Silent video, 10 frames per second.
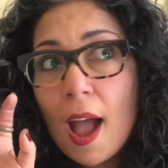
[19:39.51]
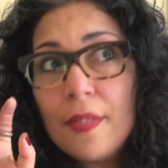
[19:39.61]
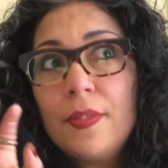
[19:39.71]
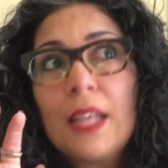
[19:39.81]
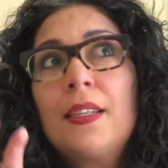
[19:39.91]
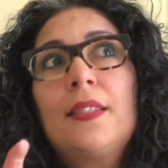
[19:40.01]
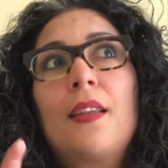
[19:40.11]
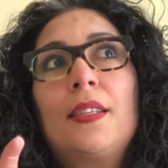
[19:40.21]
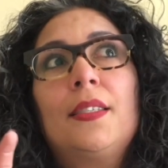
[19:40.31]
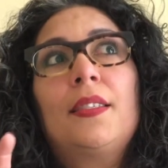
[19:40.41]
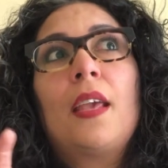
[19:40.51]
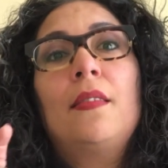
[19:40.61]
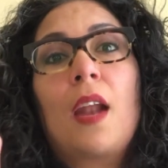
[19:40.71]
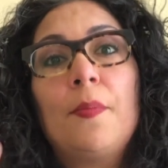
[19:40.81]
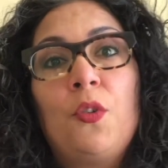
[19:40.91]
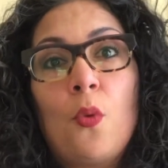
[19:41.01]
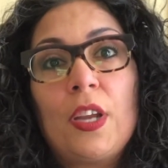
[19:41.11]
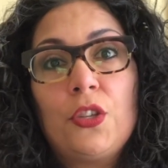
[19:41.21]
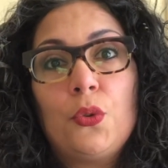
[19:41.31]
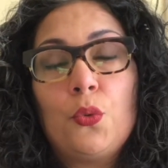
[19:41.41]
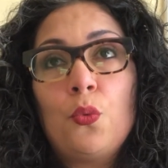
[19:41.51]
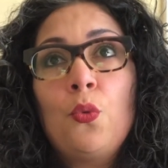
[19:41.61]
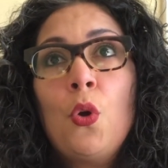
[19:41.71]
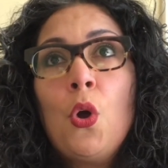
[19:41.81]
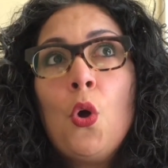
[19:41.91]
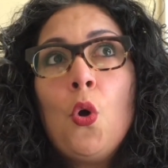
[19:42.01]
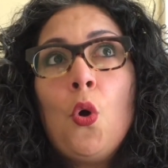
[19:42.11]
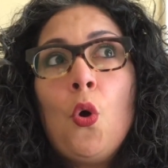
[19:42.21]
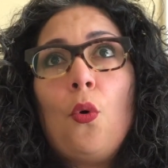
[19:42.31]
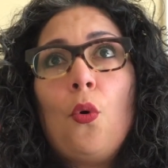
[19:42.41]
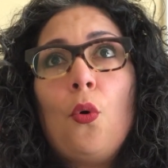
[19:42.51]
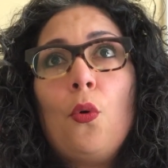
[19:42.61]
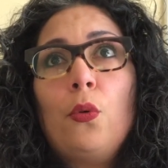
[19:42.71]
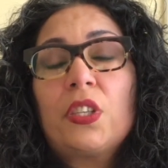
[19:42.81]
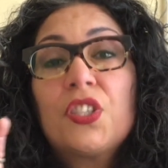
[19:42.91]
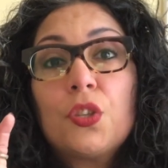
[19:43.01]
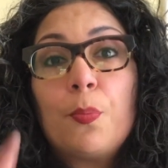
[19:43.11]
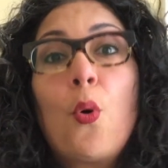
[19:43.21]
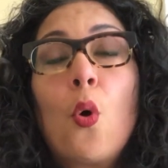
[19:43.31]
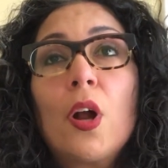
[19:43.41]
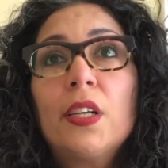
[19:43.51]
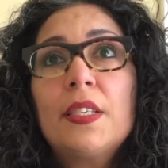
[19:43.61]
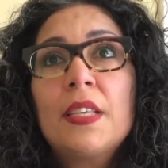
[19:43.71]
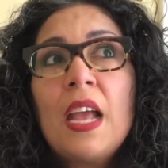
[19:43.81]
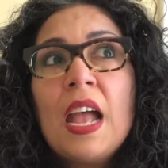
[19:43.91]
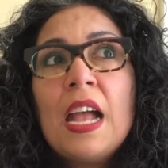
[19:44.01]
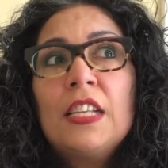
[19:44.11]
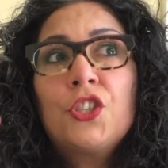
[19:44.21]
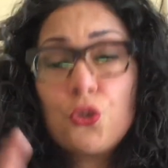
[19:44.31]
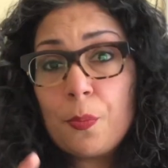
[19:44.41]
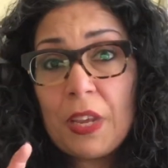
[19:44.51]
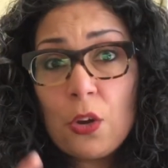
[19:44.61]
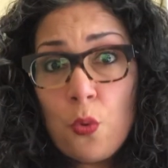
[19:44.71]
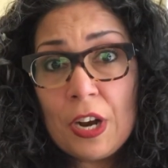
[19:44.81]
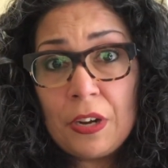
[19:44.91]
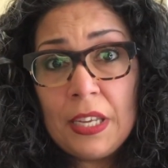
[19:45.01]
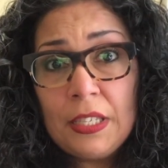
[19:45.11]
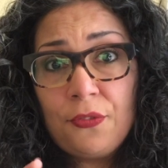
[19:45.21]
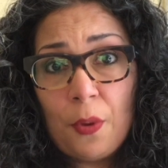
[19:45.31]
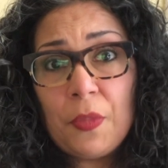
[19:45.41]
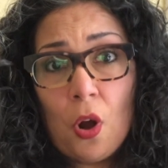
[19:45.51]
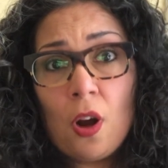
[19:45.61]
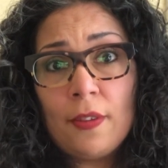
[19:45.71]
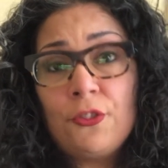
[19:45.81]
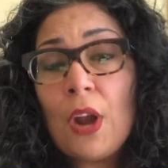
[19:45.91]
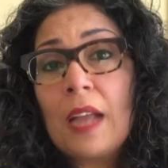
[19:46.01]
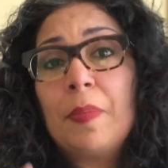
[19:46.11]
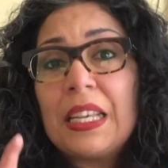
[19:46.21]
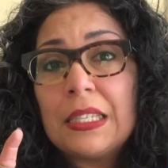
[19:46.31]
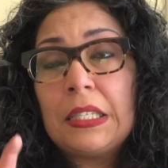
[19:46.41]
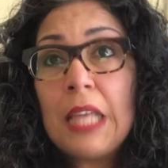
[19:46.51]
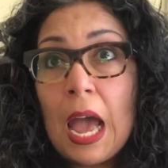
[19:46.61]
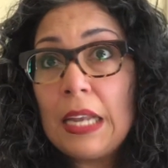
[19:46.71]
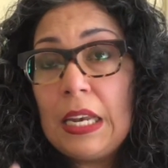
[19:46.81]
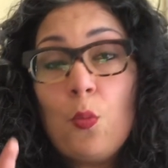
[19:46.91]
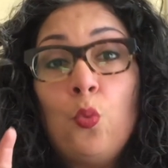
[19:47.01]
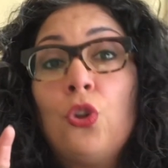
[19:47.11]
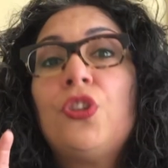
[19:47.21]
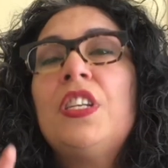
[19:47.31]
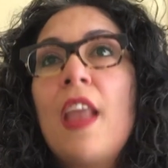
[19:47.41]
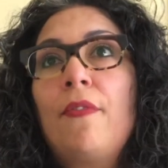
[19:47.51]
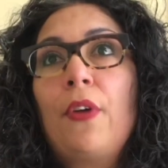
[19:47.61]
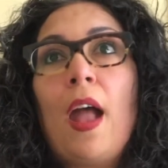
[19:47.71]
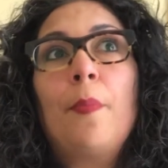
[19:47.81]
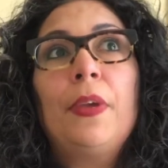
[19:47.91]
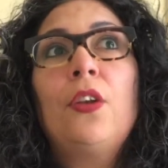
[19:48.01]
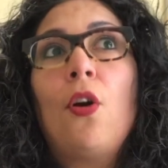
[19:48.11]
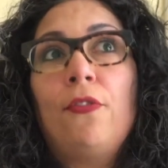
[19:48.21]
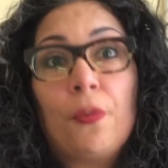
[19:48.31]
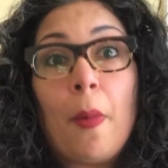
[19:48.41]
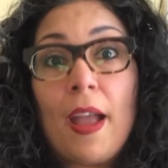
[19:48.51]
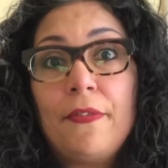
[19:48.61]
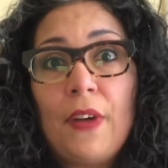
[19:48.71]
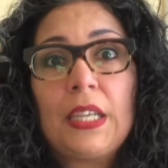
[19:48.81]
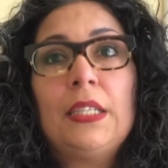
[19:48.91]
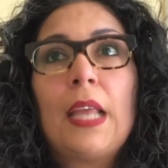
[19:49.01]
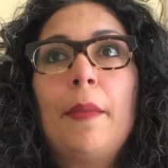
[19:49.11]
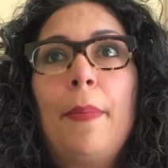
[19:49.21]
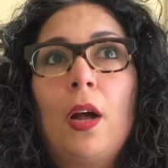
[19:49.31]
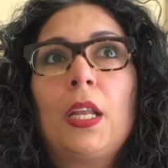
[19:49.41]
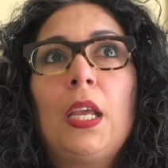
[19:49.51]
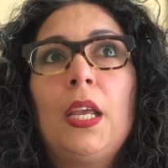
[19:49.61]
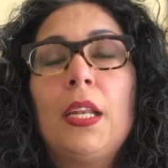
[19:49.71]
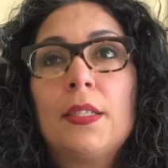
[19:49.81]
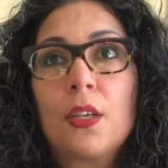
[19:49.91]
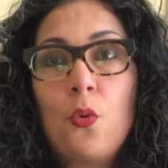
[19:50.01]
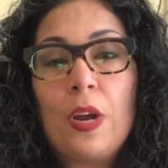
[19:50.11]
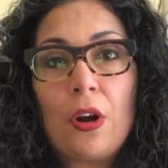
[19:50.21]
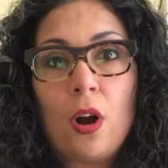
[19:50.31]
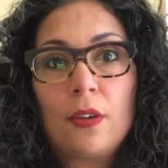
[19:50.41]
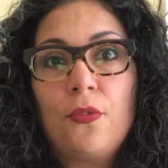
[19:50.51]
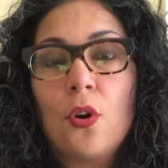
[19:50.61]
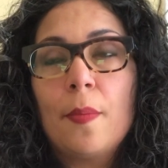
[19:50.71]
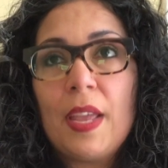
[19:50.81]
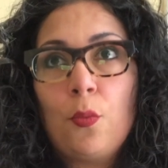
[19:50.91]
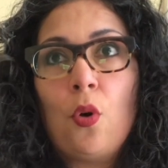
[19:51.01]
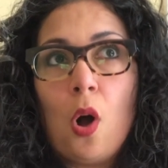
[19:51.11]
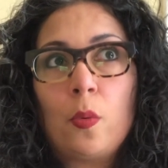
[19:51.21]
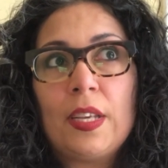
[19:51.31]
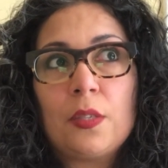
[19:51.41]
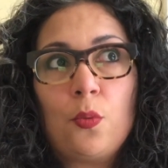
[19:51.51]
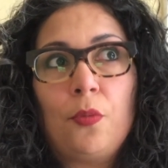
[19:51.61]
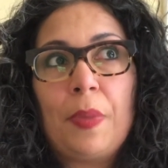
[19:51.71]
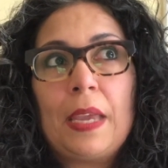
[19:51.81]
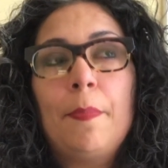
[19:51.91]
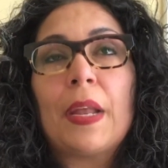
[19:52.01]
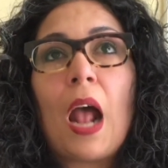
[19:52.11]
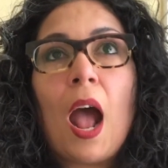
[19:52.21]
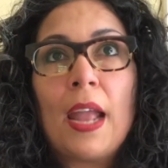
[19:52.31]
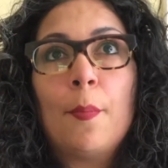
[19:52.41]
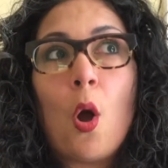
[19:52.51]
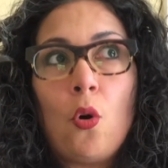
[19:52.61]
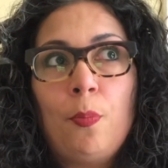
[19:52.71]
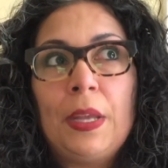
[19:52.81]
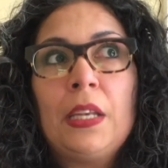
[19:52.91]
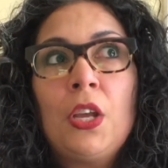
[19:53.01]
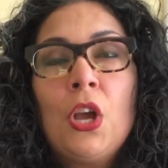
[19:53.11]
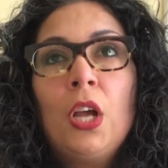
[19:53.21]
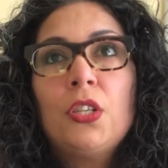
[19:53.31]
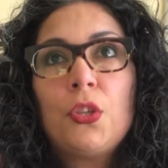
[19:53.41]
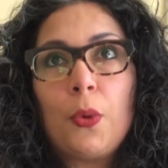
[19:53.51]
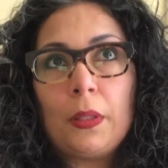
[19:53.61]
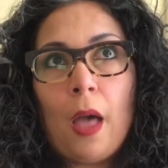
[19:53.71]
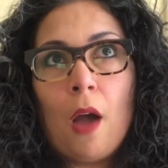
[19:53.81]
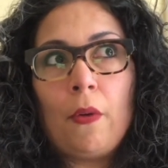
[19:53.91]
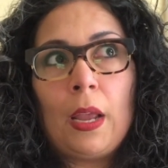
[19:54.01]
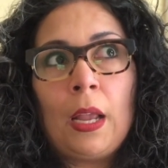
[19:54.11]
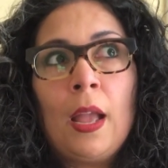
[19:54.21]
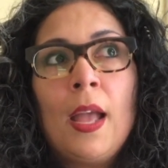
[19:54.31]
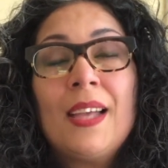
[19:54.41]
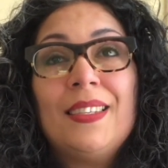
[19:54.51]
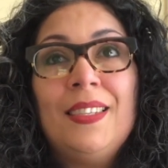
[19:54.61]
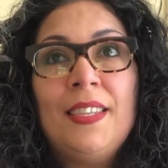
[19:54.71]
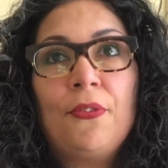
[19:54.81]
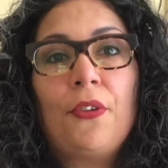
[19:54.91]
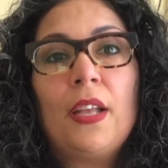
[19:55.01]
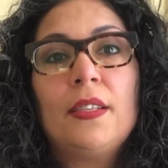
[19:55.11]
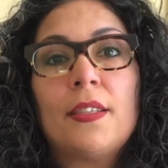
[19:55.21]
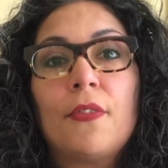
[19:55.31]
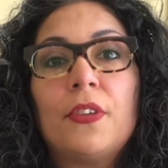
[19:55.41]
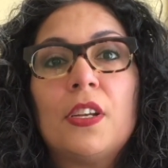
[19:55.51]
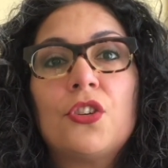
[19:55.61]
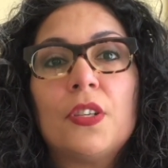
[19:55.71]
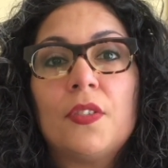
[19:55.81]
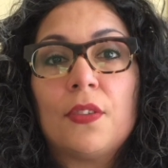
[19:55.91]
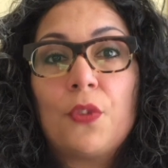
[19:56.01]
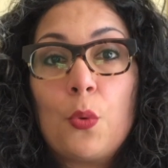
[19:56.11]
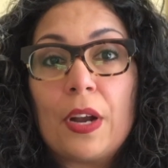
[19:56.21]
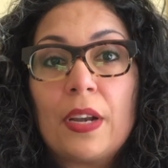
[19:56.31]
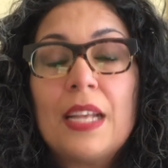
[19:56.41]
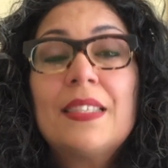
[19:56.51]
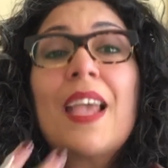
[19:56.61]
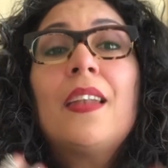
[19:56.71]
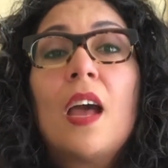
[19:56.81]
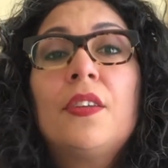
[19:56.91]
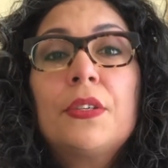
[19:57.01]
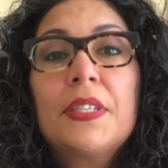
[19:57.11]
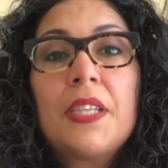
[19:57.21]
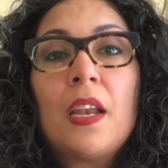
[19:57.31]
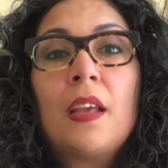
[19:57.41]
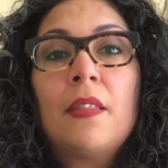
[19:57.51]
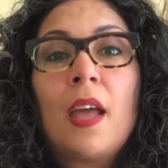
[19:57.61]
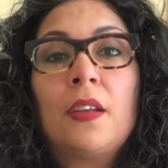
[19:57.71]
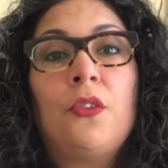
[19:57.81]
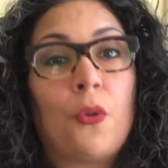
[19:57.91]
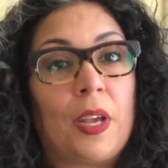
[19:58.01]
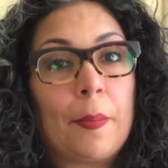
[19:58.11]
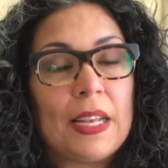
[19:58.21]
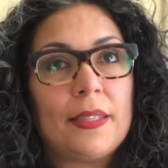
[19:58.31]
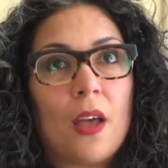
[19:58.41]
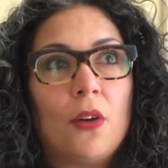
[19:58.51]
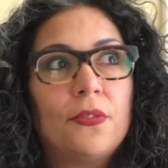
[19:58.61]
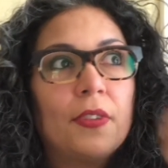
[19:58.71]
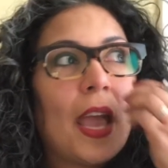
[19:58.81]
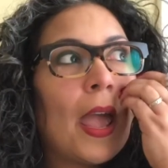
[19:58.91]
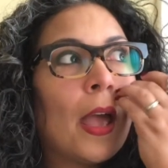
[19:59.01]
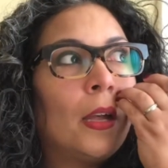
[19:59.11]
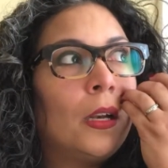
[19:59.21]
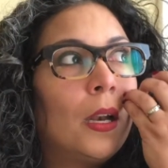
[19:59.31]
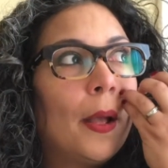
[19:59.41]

That is not to say that I'm going to support stripping queerness from the art of drag, because that will never happen over my fucking dead body. It is a queer art form. It will always will be. But I am open to allowing different definitions of queerness and understanding that and growing myself. And